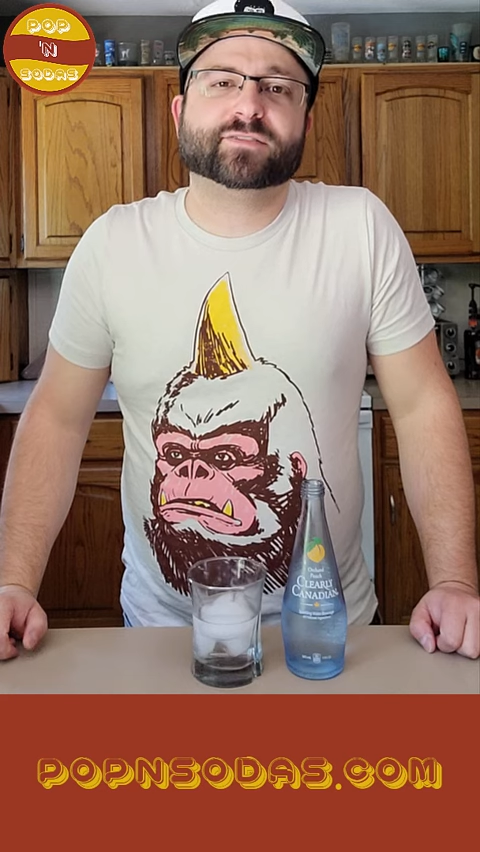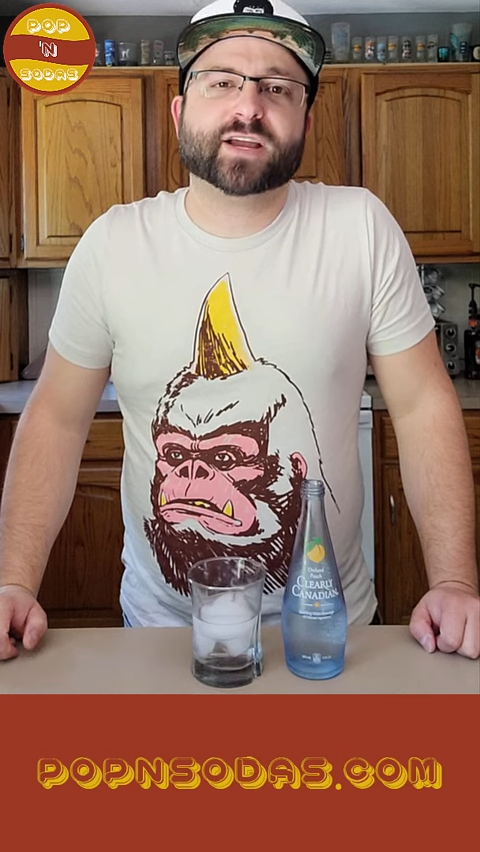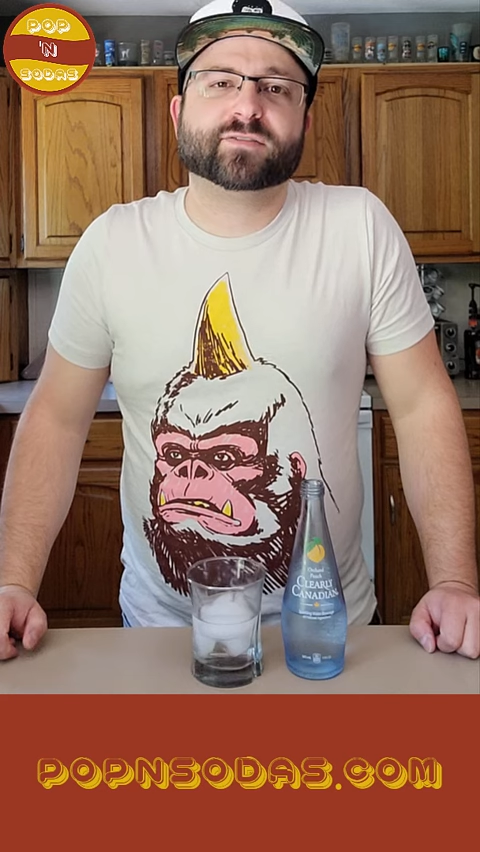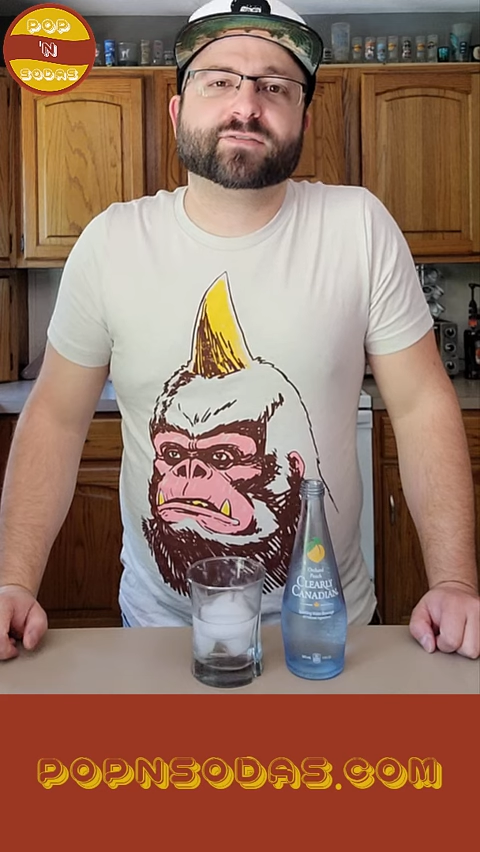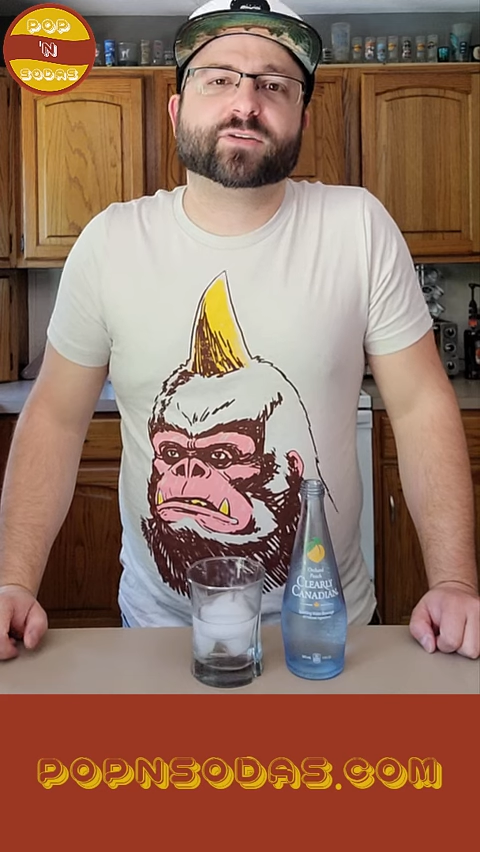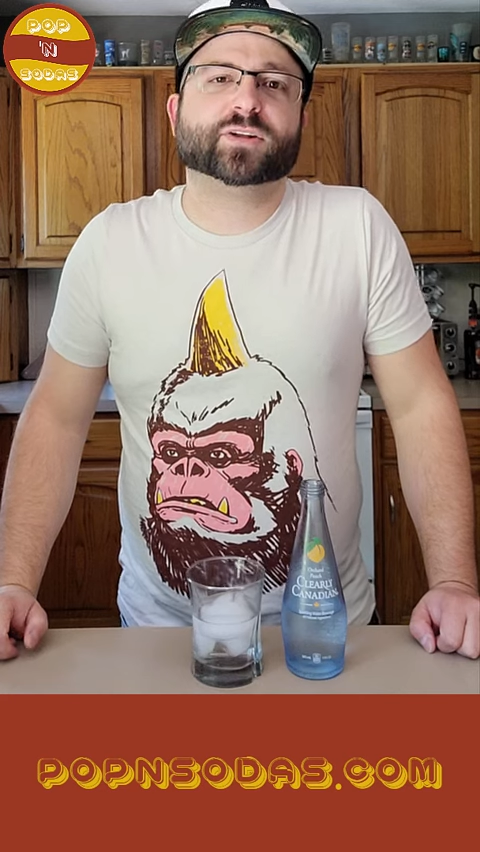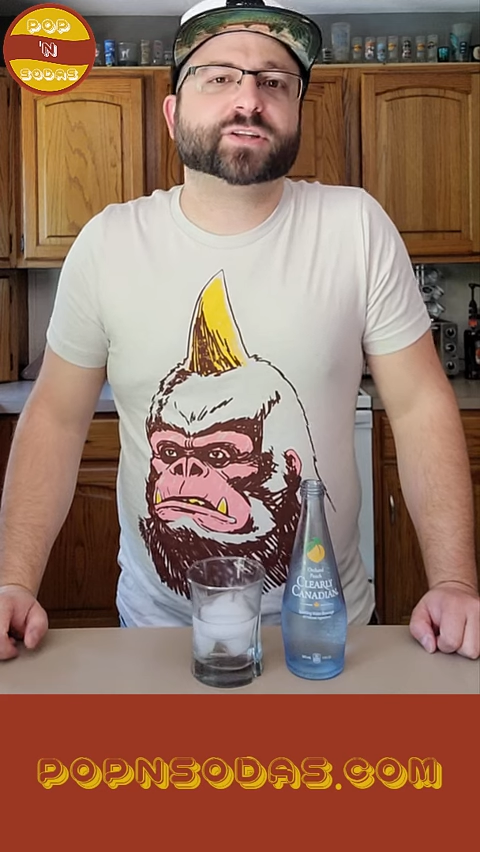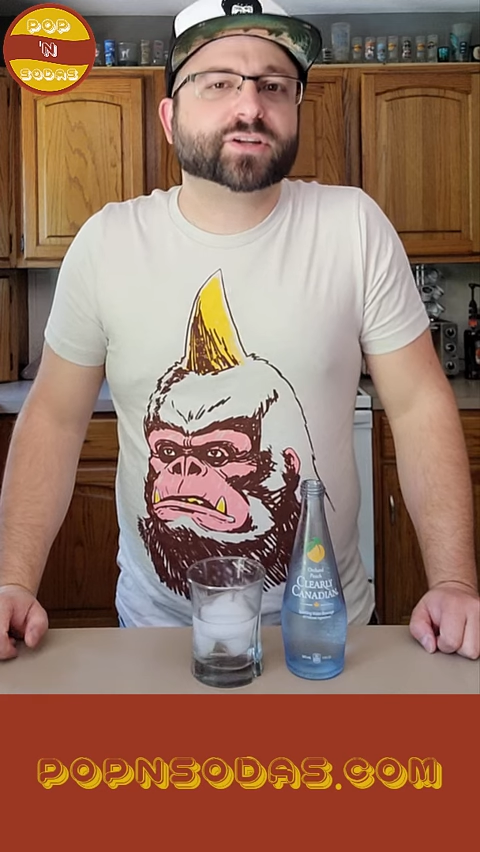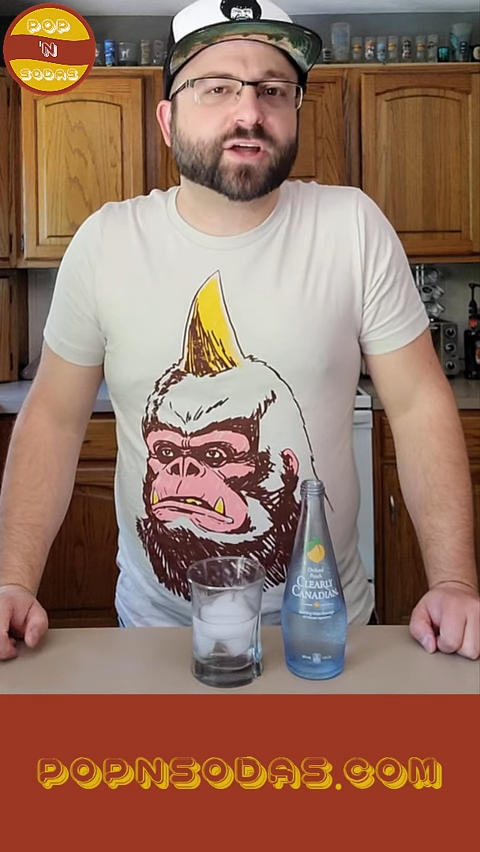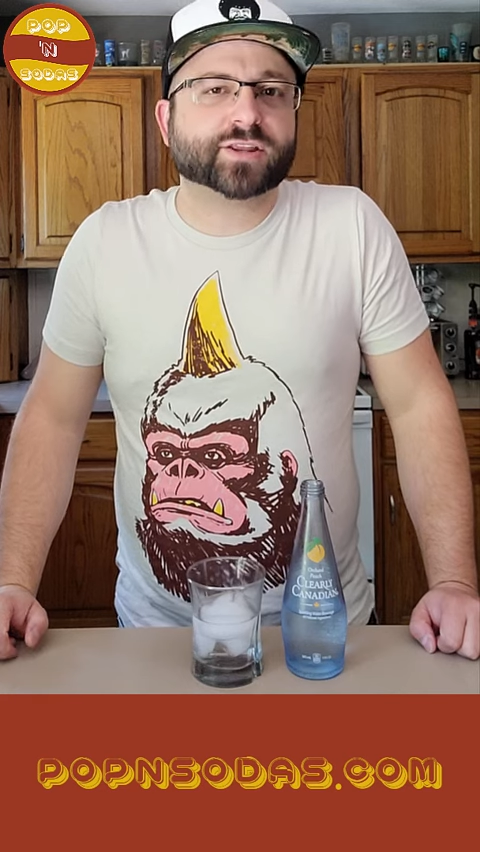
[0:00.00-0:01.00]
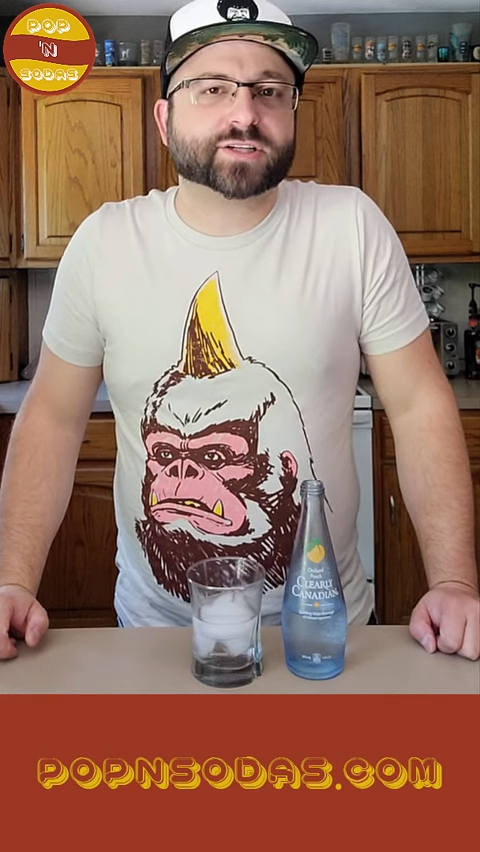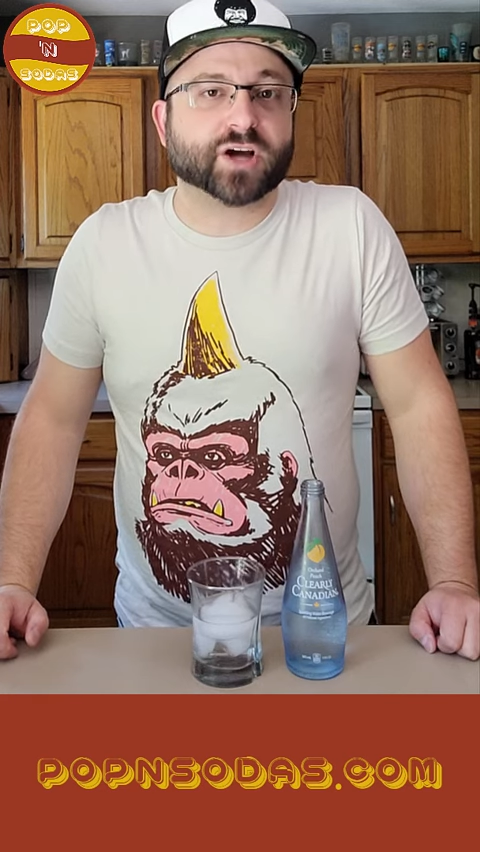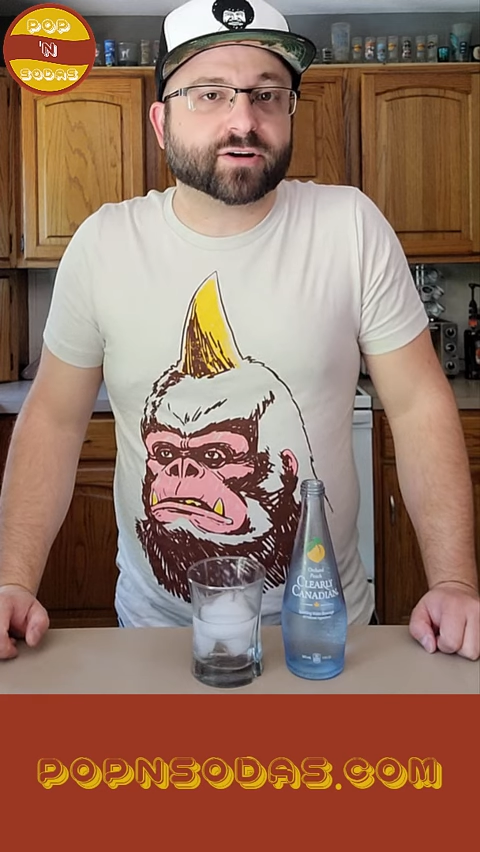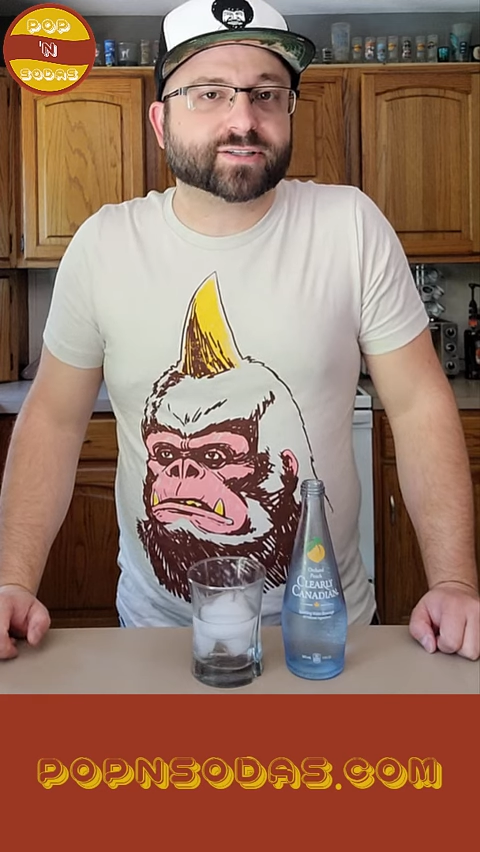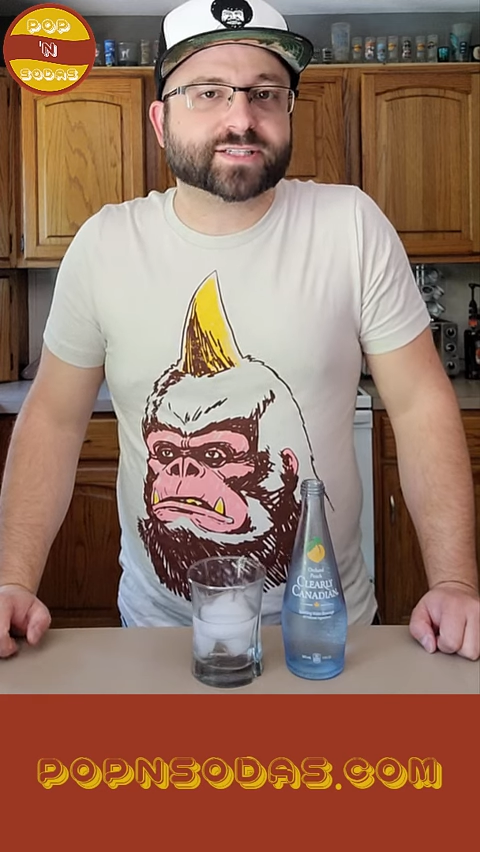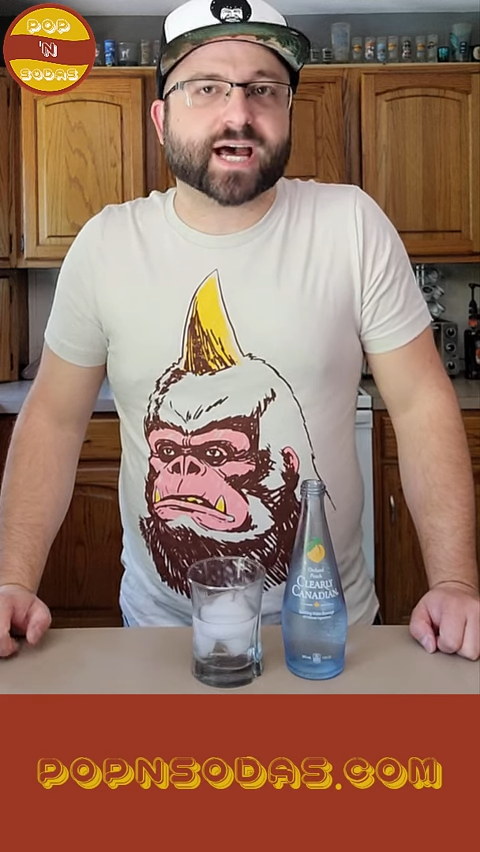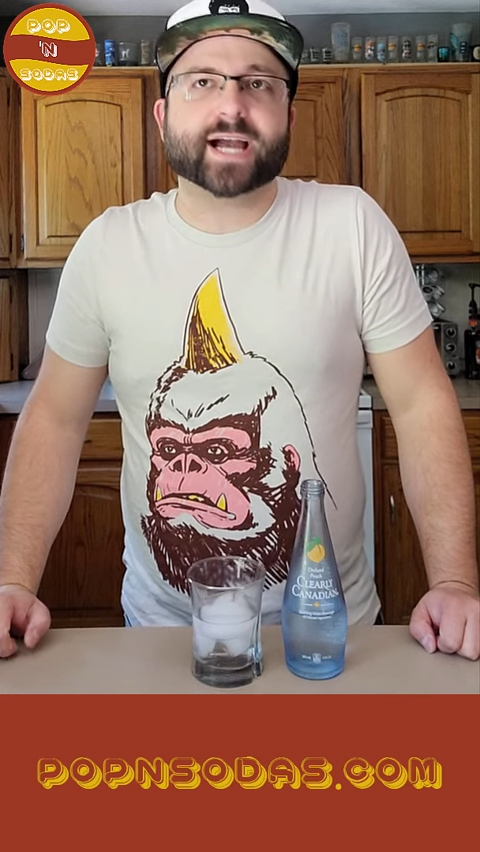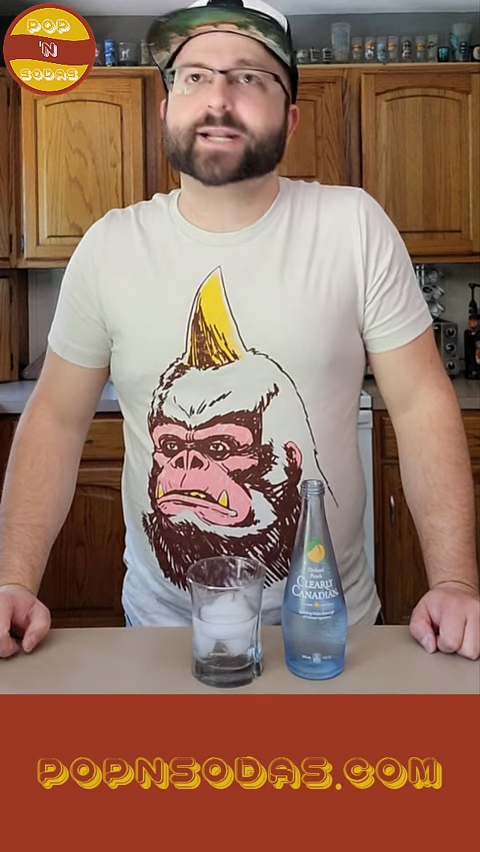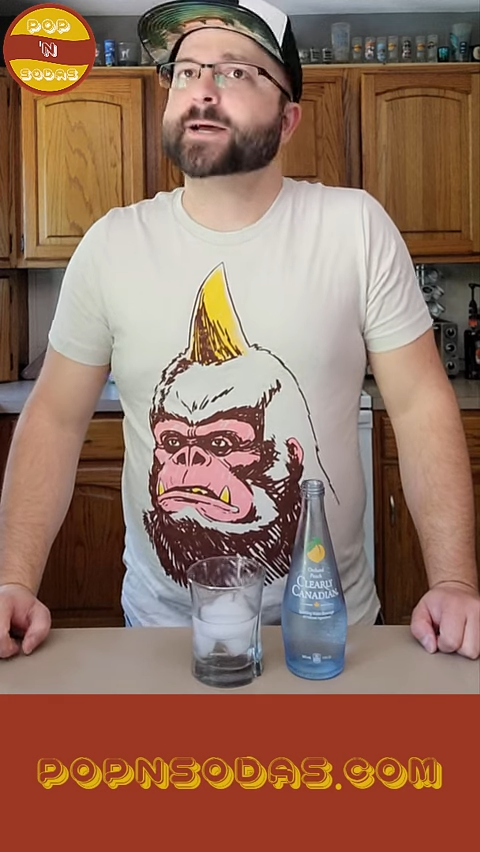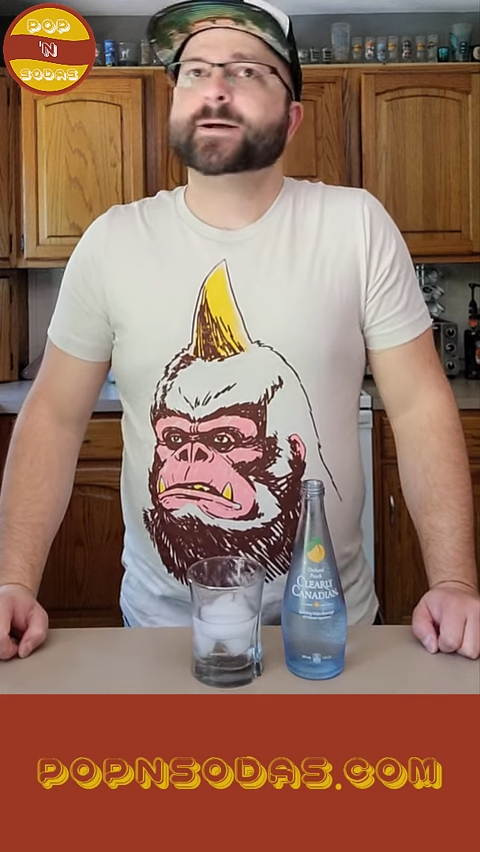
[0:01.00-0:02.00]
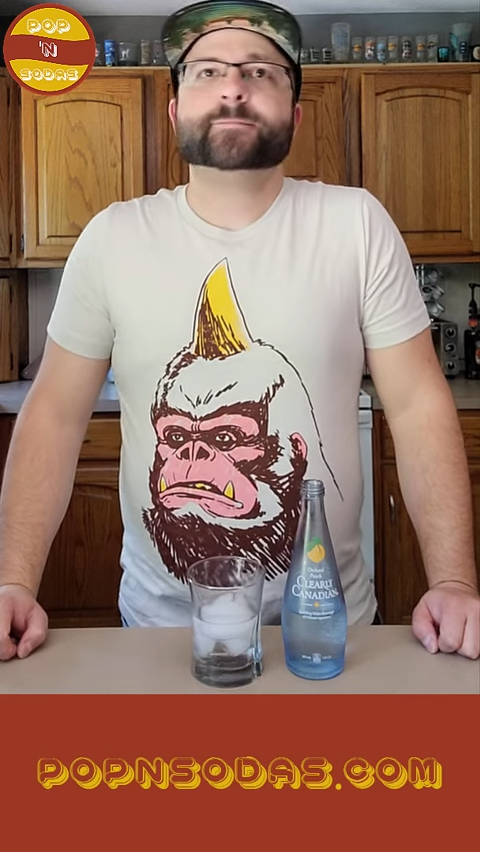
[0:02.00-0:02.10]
flavorful, a little on the tart side,